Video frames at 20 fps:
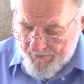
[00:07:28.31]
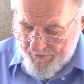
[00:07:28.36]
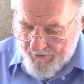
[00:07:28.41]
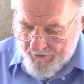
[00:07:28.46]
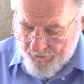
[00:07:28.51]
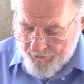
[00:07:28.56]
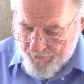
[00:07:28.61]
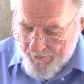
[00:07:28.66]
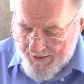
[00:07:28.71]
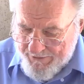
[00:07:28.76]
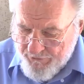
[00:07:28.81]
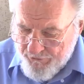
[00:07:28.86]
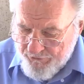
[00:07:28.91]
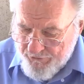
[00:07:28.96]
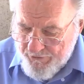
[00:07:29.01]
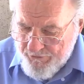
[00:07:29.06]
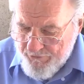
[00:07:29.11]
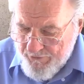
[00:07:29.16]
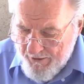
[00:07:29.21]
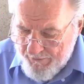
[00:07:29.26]
His
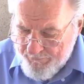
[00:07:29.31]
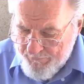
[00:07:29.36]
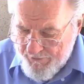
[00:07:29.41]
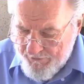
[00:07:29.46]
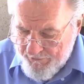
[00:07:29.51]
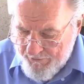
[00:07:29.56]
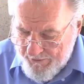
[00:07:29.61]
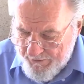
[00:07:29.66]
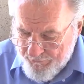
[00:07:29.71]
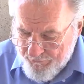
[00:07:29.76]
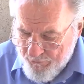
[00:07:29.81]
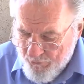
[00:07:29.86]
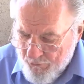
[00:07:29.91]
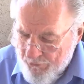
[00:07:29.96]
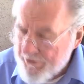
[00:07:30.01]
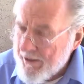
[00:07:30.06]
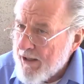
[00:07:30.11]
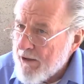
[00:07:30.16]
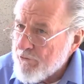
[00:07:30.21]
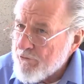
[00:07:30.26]
Majesty's government therefore
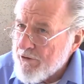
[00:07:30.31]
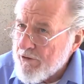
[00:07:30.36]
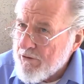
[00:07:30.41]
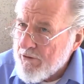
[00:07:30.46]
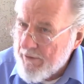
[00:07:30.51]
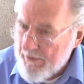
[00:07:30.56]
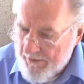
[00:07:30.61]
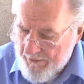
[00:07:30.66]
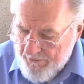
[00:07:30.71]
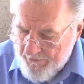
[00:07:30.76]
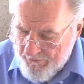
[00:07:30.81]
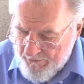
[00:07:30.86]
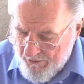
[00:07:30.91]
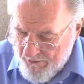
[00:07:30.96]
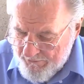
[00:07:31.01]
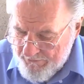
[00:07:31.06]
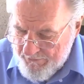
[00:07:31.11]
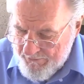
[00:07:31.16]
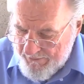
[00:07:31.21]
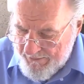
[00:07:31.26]
now declare
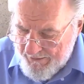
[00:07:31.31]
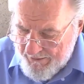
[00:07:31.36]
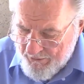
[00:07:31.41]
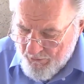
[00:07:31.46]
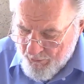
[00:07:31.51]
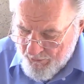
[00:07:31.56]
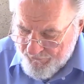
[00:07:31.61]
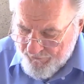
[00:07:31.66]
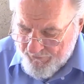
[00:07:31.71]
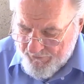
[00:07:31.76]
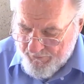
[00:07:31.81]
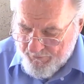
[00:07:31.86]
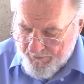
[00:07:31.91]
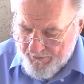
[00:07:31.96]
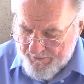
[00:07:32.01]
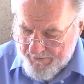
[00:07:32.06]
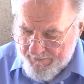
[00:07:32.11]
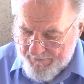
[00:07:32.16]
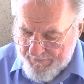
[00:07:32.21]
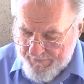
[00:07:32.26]

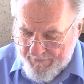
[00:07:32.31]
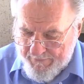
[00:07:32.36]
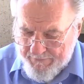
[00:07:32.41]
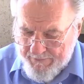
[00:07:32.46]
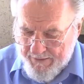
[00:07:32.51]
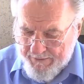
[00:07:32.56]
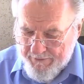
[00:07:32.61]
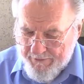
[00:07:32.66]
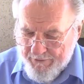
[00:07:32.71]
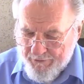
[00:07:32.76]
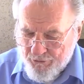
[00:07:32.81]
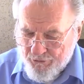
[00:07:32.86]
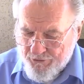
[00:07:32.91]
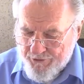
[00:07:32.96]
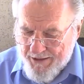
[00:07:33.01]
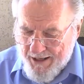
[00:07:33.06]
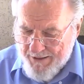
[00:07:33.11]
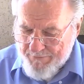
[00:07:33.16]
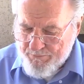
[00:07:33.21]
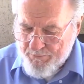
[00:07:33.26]
unequivocally that it is
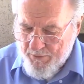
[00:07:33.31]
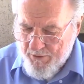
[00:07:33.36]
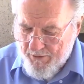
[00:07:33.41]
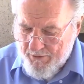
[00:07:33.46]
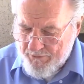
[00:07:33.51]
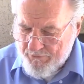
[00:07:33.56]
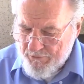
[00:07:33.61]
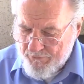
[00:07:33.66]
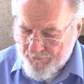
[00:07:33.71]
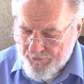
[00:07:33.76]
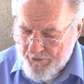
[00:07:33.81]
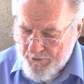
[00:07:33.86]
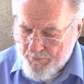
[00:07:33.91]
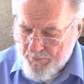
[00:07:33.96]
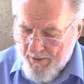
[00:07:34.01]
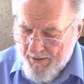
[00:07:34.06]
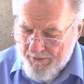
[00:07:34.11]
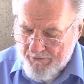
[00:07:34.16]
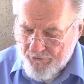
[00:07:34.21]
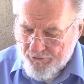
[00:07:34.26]
not part of their
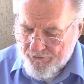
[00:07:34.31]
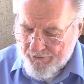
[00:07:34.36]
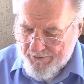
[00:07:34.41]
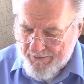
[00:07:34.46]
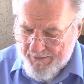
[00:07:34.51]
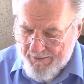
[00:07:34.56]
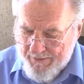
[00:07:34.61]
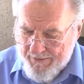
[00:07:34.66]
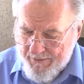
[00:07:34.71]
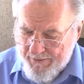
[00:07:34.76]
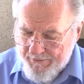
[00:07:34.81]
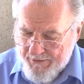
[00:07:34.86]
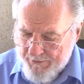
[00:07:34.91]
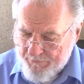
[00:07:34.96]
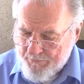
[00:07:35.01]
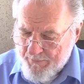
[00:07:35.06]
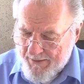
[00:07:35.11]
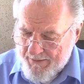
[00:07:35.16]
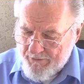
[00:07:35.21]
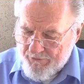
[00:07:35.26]
policy
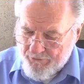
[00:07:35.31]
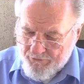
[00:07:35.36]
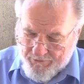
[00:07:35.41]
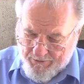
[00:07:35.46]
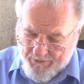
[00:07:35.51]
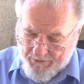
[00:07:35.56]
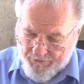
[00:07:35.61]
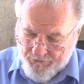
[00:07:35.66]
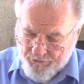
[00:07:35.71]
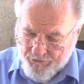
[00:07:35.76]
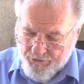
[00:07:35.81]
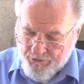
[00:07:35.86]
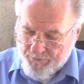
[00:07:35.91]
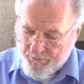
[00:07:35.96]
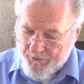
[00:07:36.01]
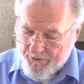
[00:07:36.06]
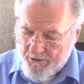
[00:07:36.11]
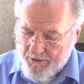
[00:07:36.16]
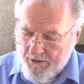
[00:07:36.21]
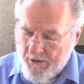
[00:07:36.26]
that Palestine should
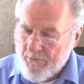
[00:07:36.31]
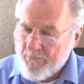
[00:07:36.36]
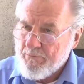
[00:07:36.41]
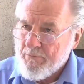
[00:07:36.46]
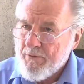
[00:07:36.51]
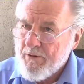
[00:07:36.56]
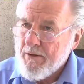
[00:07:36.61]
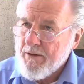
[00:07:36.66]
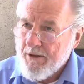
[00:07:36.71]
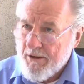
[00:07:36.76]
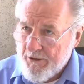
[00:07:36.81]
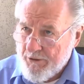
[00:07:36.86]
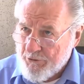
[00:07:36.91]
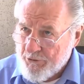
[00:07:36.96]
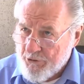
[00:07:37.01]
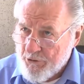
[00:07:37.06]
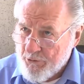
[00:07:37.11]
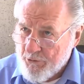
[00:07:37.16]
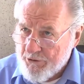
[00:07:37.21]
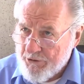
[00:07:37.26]
become a
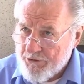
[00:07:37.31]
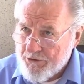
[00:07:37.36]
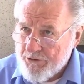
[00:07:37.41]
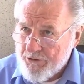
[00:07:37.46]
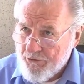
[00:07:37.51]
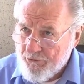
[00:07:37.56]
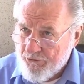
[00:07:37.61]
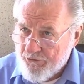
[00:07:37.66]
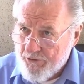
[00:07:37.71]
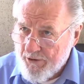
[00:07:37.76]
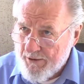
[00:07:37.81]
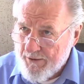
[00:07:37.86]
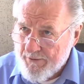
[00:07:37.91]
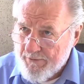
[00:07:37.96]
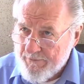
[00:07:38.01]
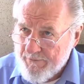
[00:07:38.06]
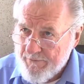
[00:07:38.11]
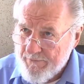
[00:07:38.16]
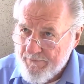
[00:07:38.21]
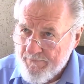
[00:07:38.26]
Jewish
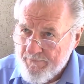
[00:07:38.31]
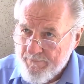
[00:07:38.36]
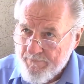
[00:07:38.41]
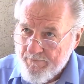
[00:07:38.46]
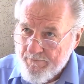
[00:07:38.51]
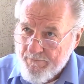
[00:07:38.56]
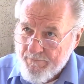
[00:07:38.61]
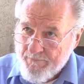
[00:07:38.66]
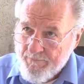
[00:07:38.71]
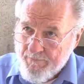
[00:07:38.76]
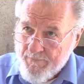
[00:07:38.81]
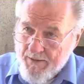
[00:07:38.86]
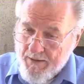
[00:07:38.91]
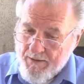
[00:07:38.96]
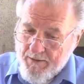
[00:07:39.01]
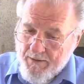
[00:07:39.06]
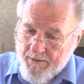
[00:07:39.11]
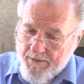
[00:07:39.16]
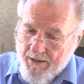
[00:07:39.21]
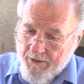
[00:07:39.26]
state.
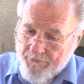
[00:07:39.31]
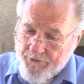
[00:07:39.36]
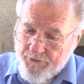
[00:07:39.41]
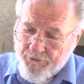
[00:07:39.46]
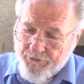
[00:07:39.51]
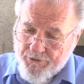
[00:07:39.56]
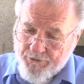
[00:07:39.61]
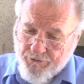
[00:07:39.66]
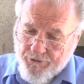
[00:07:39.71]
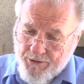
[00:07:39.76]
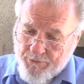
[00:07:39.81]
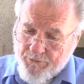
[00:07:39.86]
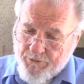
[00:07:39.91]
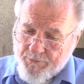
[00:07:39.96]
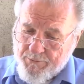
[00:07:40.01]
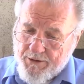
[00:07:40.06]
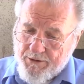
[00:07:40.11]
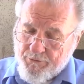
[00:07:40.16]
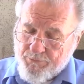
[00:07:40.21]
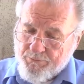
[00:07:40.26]
Now this, it seems to
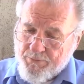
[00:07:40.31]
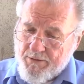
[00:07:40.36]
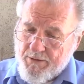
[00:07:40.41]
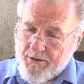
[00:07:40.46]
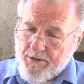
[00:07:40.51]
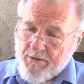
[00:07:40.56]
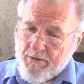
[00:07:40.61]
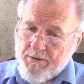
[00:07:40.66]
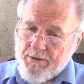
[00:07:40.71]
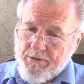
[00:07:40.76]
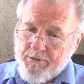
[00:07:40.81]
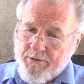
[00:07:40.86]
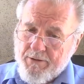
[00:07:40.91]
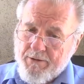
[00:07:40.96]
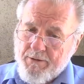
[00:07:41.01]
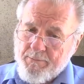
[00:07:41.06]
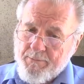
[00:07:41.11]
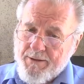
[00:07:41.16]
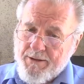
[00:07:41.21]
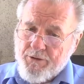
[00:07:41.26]
me, is pretty clear, and
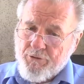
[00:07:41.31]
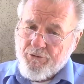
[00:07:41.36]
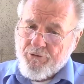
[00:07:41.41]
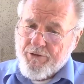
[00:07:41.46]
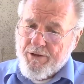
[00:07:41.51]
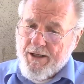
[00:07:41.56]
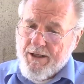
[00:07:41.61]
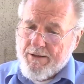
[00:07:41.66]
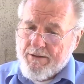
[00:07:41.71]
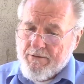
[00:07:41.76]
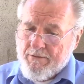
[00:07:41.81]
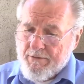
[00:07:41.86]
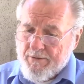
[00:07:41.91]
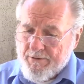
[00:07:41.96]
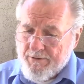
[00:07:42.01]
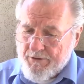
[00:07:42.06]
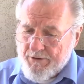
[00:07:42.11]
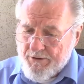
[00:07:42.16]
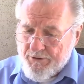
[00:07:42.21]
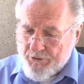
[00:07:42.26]
it means that
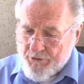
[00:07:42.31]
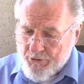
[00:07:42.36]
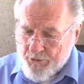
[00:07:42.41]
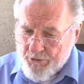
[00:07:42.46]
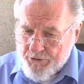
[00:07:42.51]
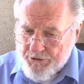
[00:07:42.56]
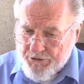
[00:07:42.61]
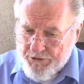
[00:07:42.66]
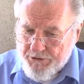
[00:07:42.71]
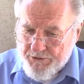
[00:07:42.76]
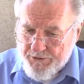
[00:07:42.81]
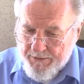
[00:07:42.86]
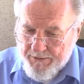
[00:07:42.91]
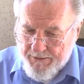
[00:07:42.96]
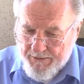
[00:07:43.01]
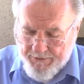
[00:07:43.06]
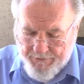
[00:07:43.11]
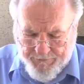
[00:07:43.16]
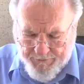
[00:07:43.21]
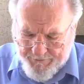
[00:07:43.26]
the Jewish,
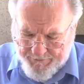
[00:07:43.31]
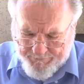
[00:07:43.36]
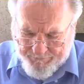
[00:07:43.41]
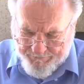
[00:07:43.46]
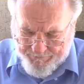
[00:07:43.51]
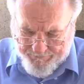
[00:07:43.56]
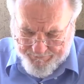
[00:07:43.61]
the